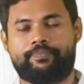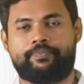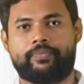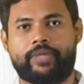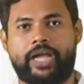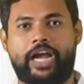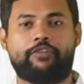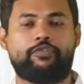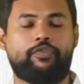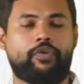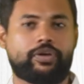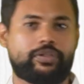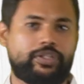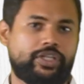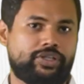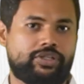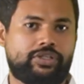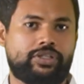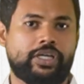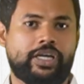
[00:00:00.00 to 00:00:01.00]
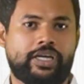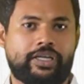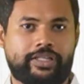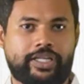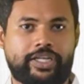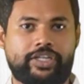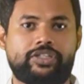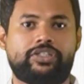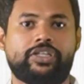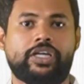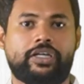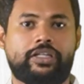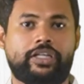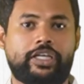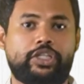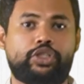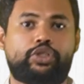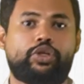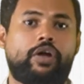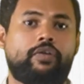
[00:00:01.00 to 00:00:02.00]
And for this, there is the
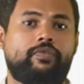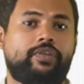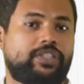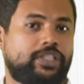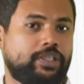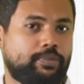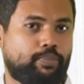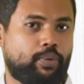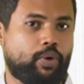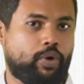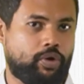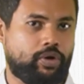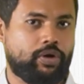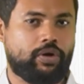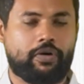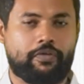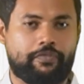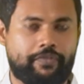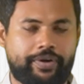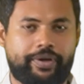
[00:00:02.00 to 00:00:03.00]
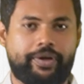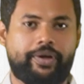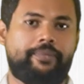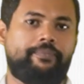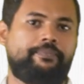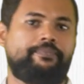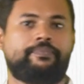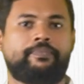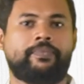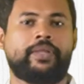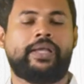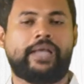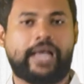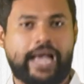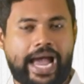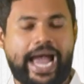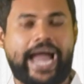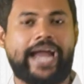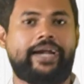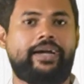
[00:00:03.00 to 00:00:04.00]
Insolvency Board of India,
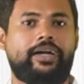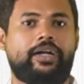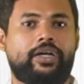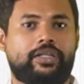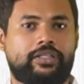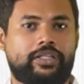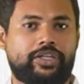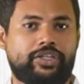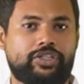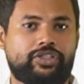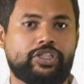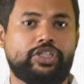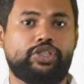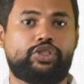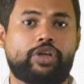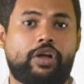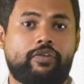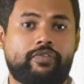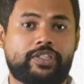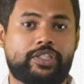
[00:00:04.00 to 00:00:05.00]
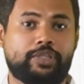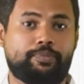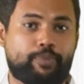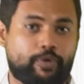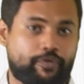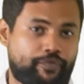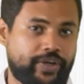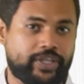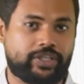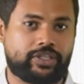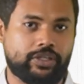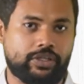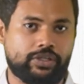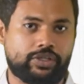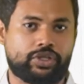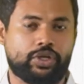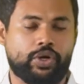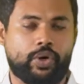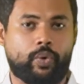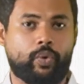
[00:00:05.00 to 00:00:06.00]
and there is insolvency
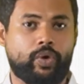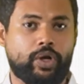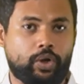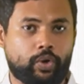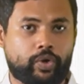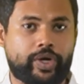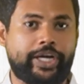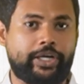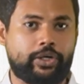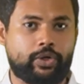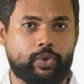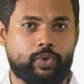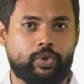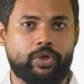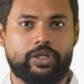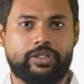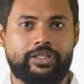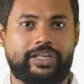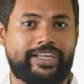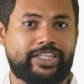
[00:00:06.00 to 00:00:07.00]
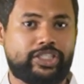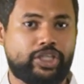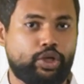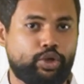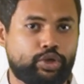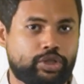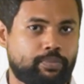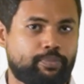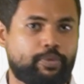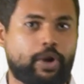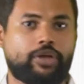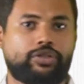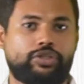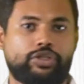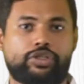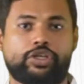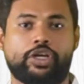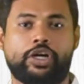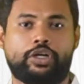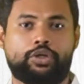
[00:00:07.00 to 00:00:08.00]
professionals who are looking to the resolution
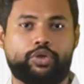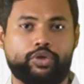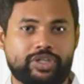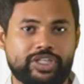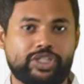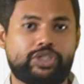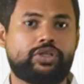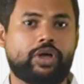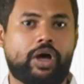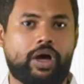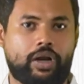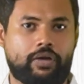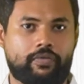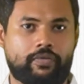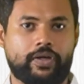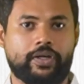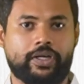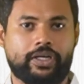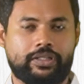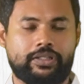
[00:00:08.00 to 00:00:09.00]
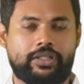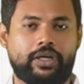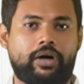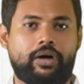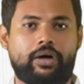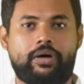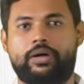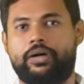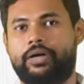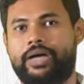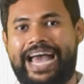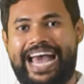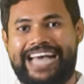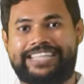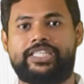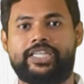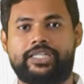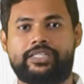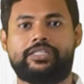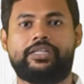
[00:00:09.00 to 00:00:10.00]
process to resolve the
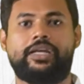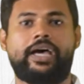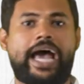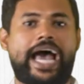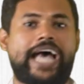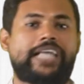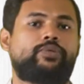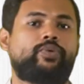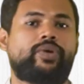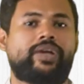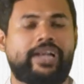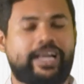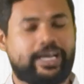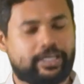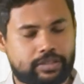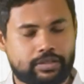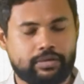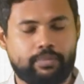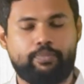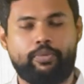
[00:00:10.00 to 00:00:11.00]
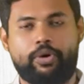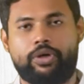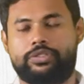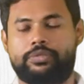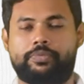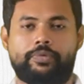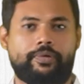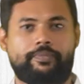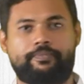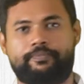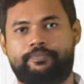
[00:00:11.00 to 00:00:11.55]
assets as quickly as possible.